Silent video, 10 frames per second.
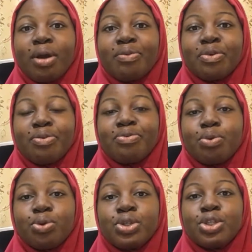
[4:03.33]
of your
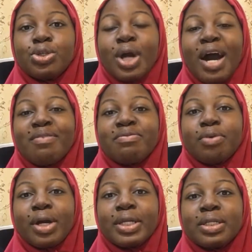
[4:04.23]
phone, you
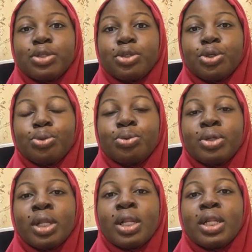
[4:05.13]
avoid, you know,
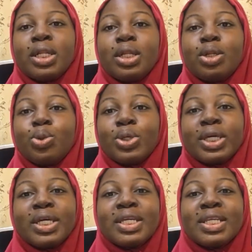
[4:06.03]

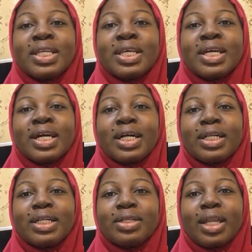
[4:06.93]
looking,
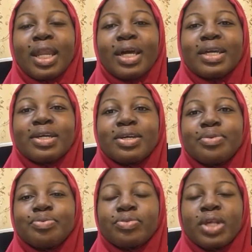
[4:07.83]
like,
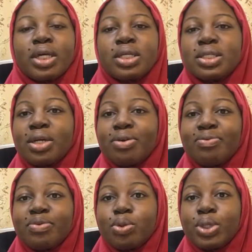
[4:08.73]
instead
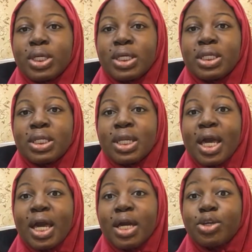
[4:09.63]
of looking
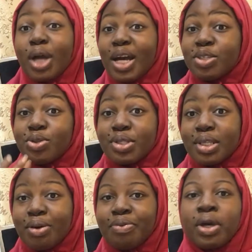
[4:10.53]
at
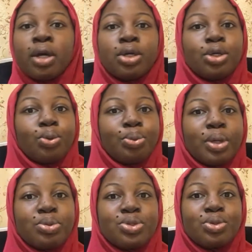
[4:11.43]
yourself, you'll be
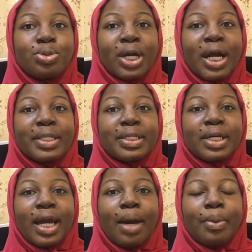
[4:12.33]
able to look at the
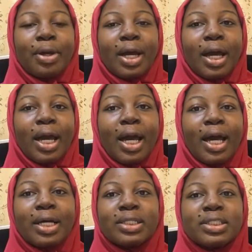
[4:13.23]
camera
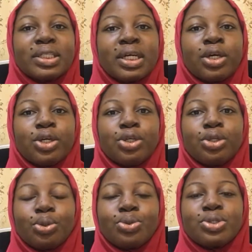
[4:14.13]
and, you
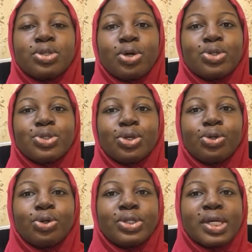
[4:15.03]
know, talk to
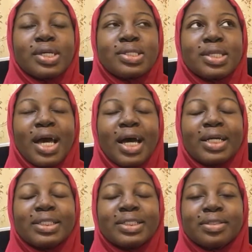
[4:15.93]
your audience,
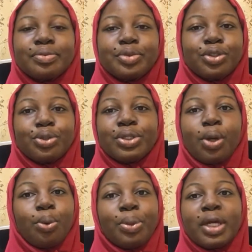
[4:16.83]
and, you know,
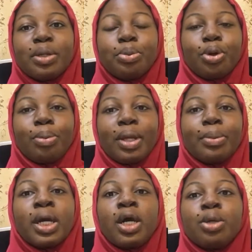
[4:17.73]
there won't be any
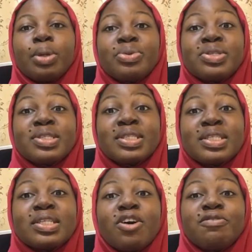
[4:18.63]
problem. You'll be able to
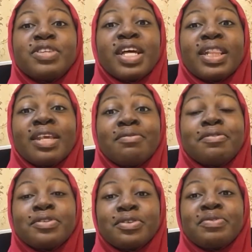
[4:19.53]
sit confidently in
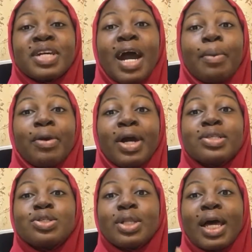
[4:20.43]
front of the
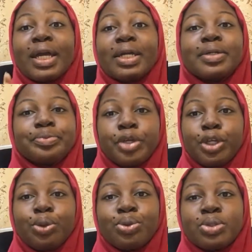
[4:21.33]
camera to, like, you
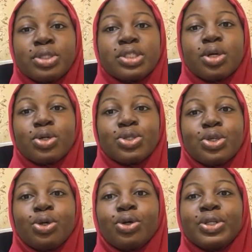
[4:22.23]
know, talk to
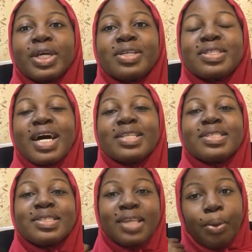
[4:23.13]
your audience and
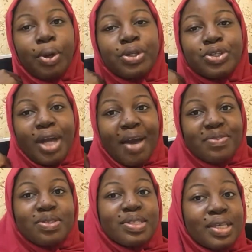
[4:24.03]
say what you
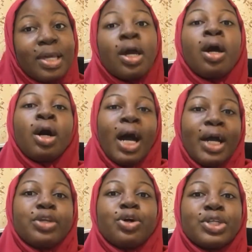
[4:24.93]
have to say,
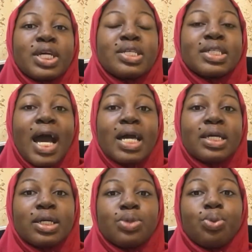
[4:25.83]
and your audience
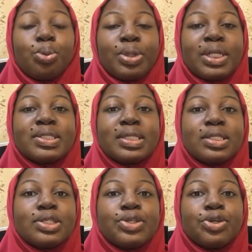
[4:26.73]
will be
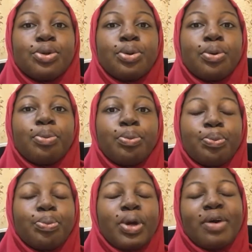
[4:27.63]
listening to you
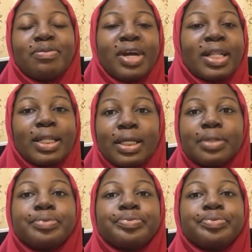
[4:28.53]
perfectly.